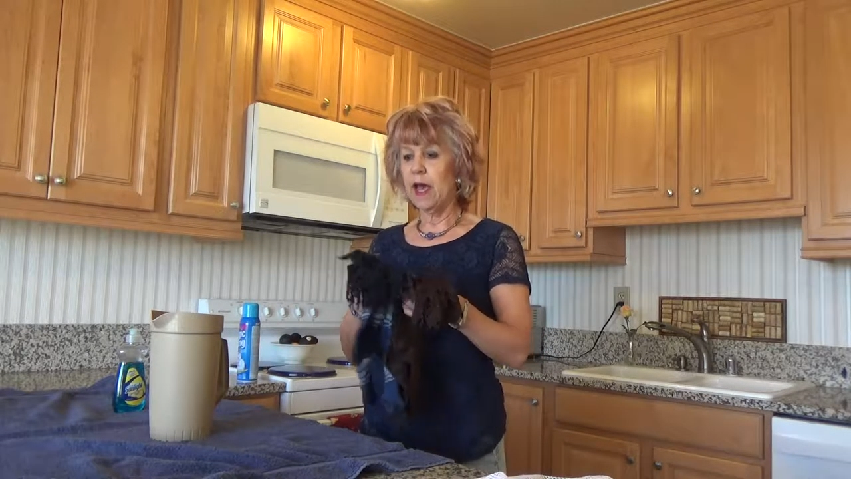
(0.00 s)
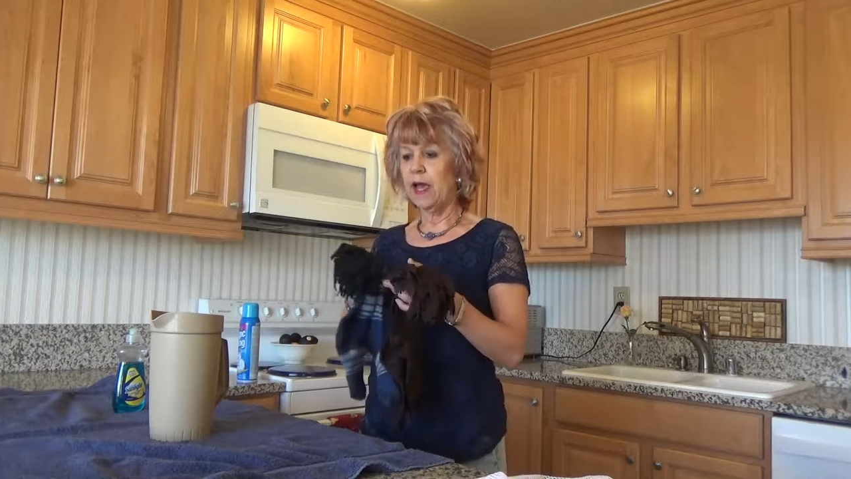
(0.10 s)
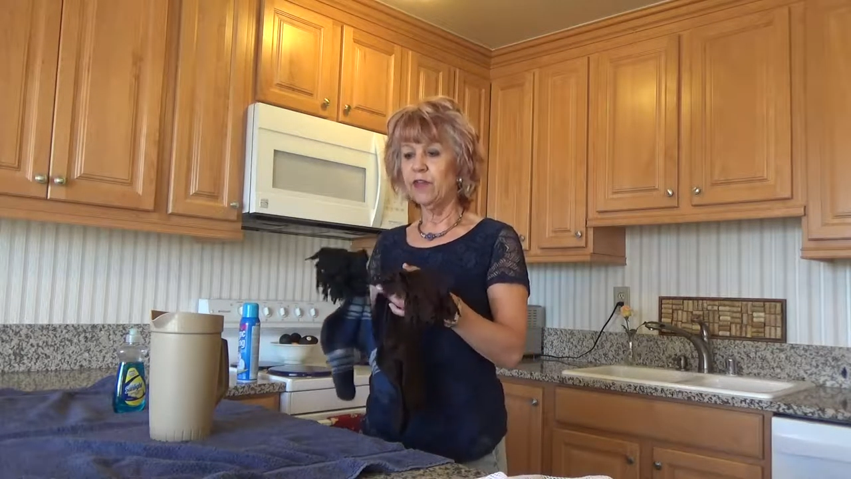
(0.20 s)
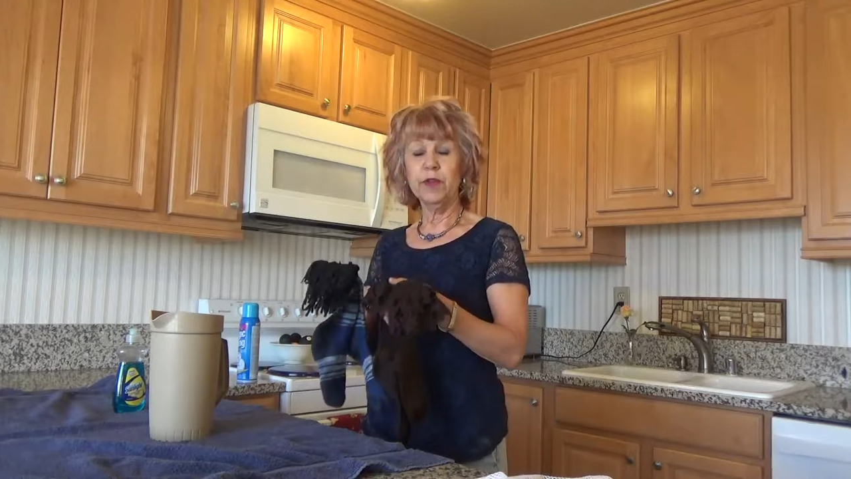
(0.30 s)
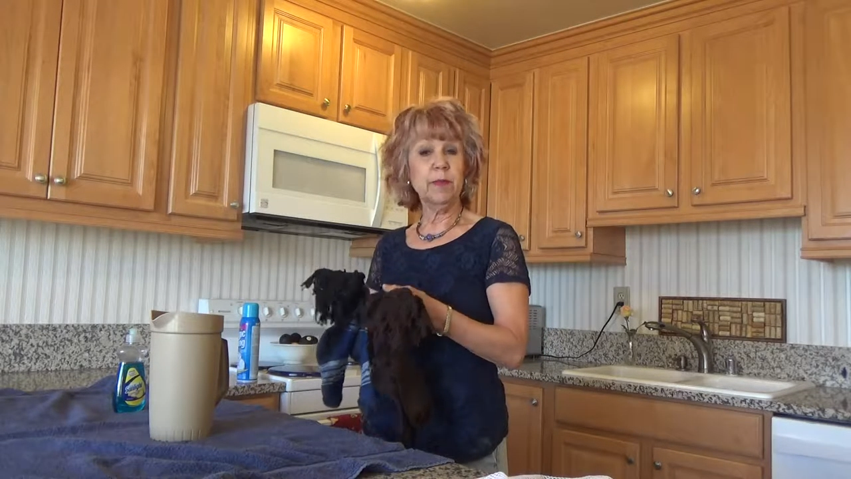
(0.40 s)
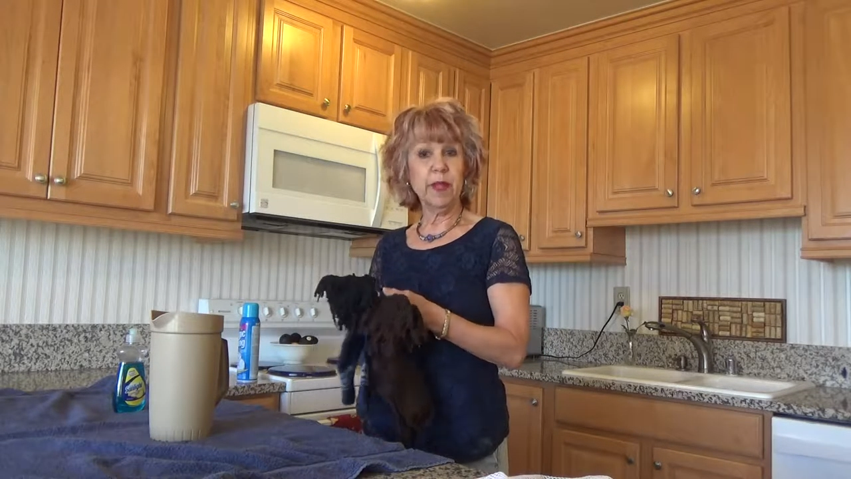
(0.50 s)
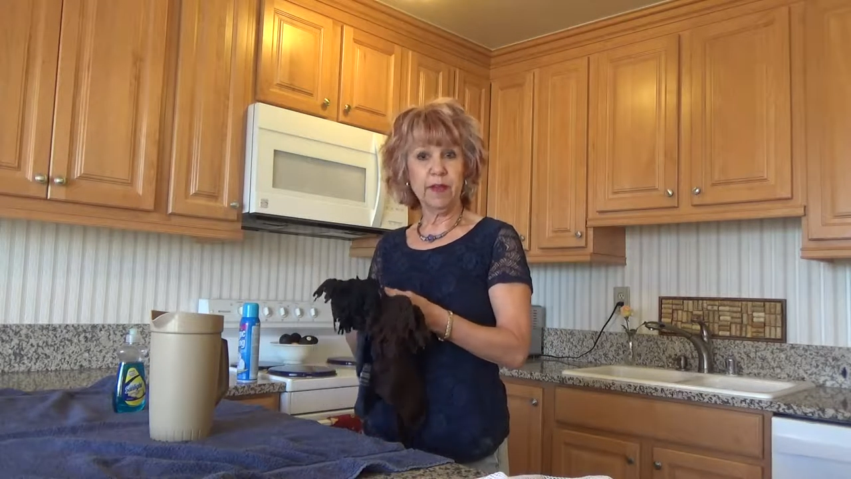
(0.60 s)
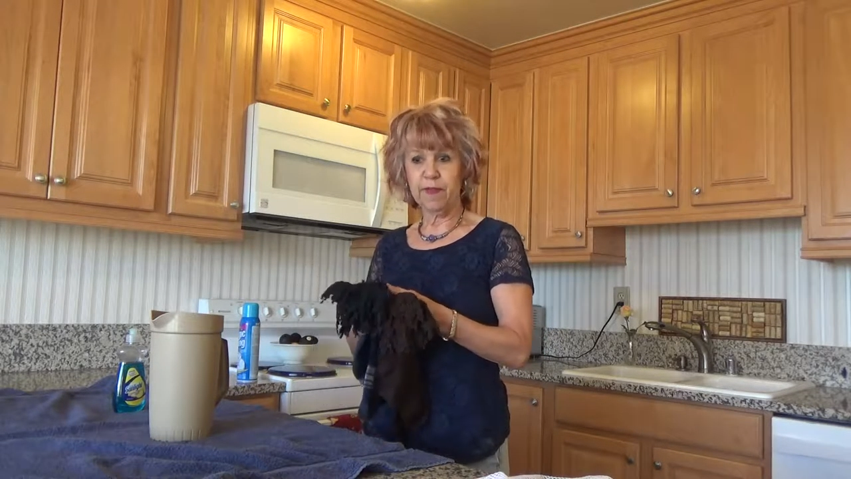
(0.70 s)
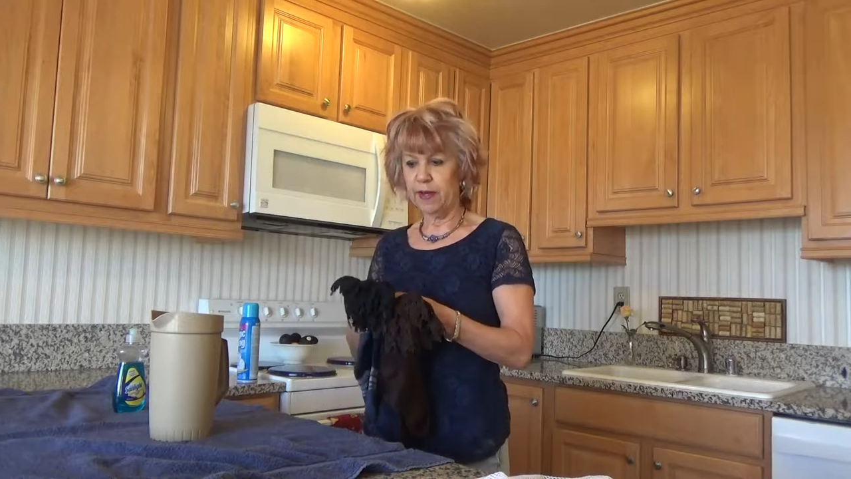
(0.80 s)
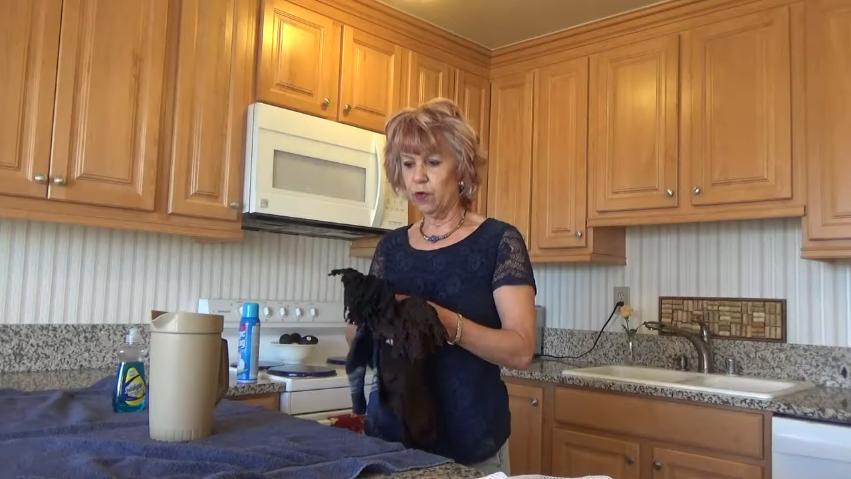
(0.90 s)
I treat them like
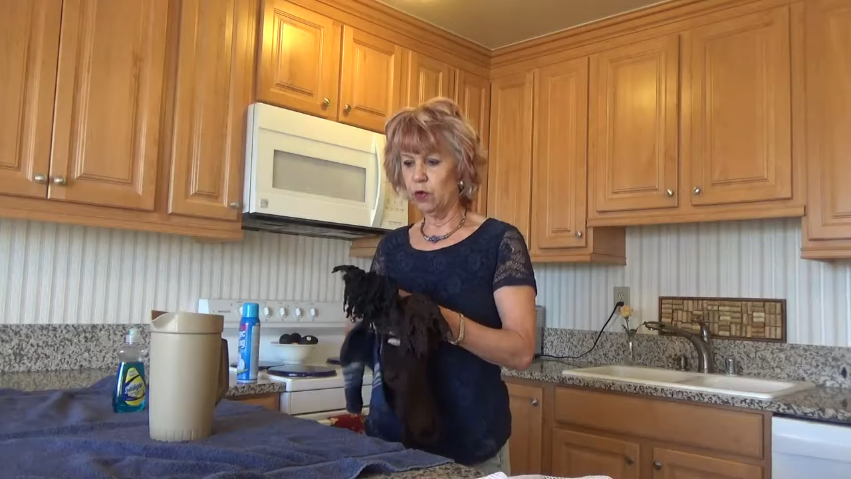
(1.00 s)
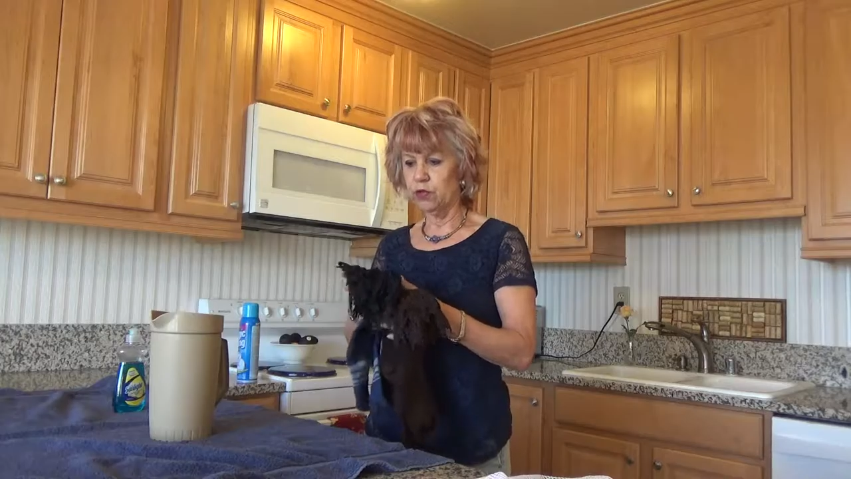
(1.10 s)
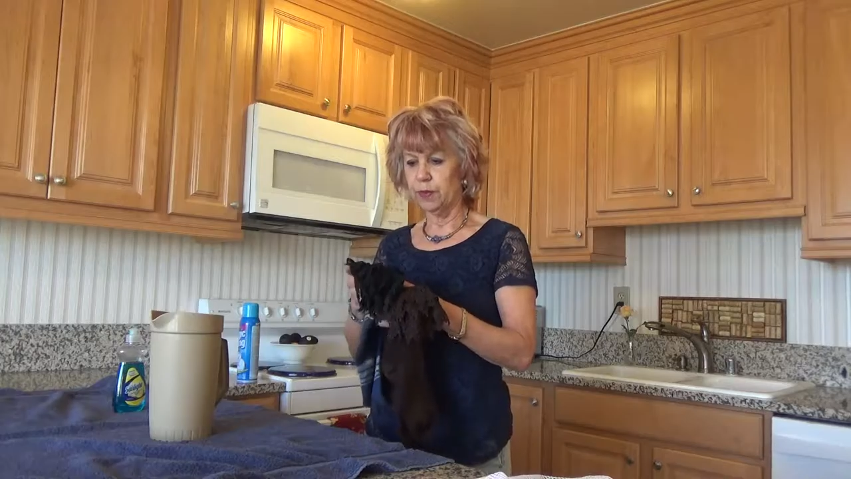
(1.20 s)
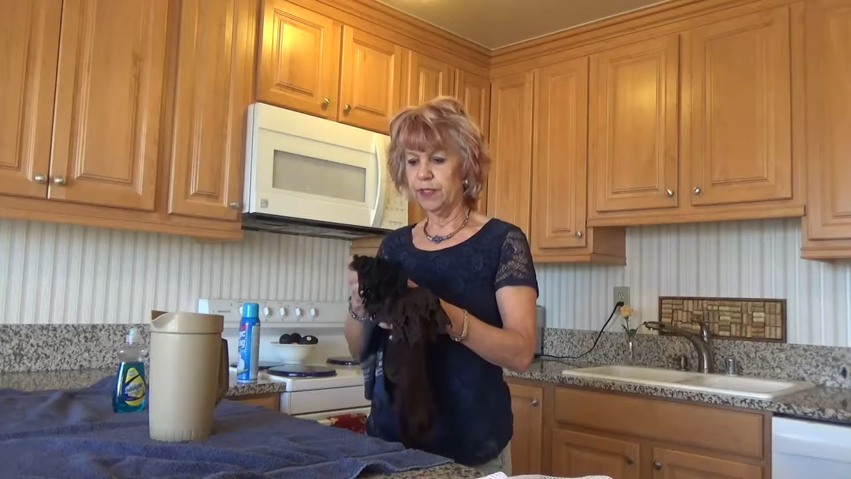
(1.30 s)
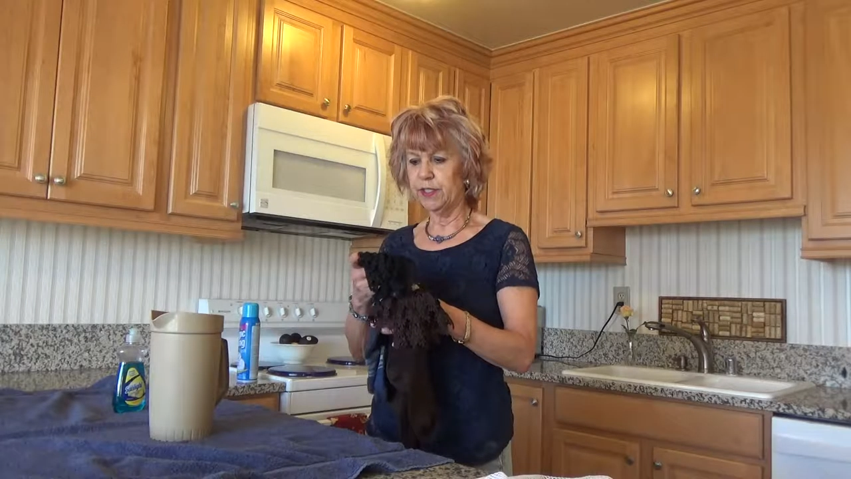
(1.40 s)
fine hosiery.